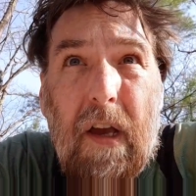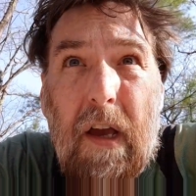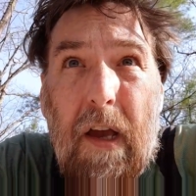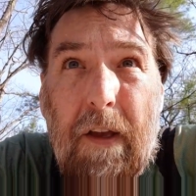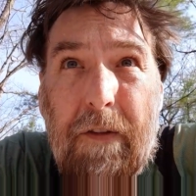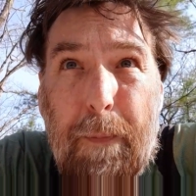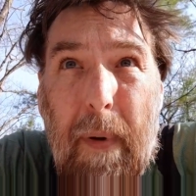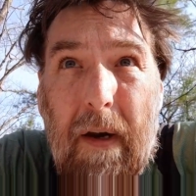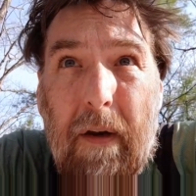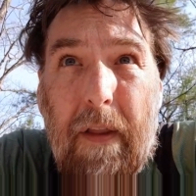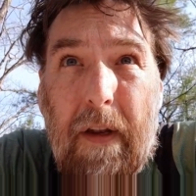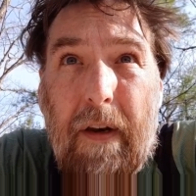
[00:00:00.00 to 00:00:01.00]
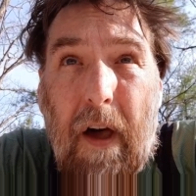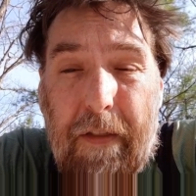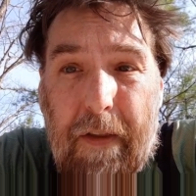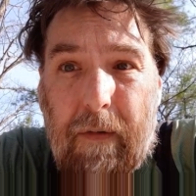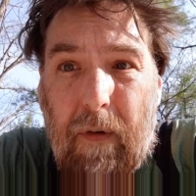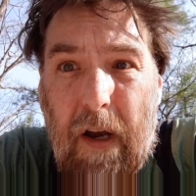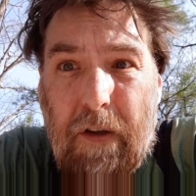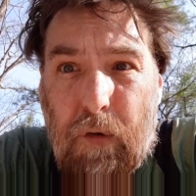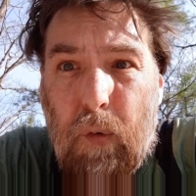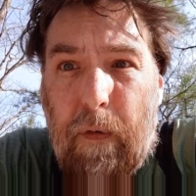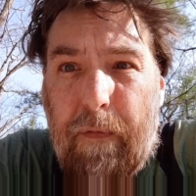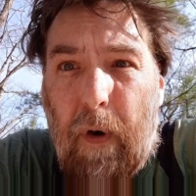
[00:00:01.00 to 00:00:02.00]
is better than nothing, right?
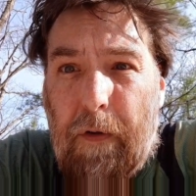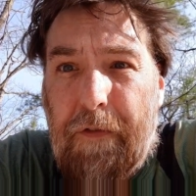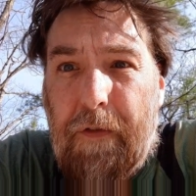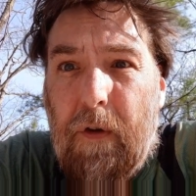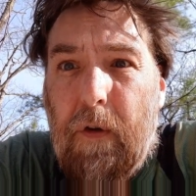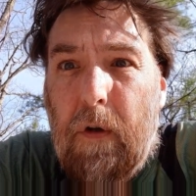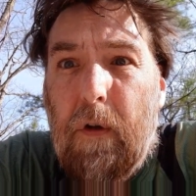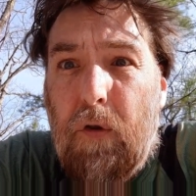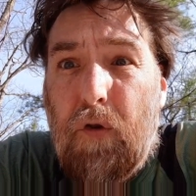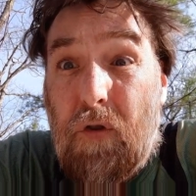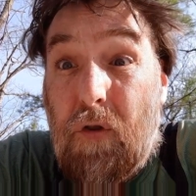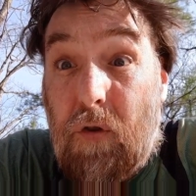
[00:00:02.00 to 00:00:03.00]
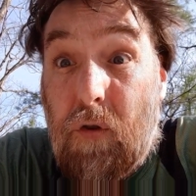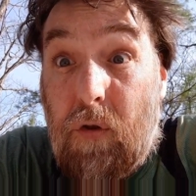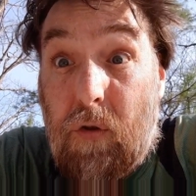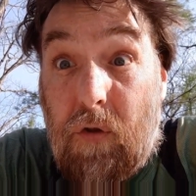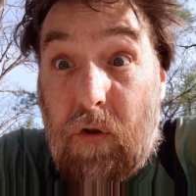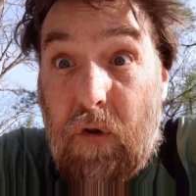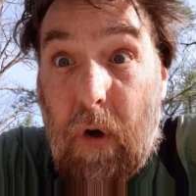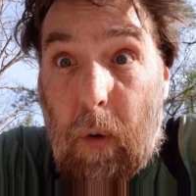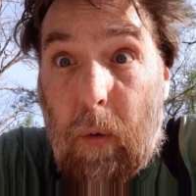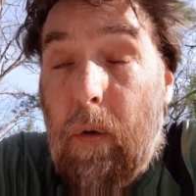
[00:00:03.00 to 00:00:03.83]
True or false? True.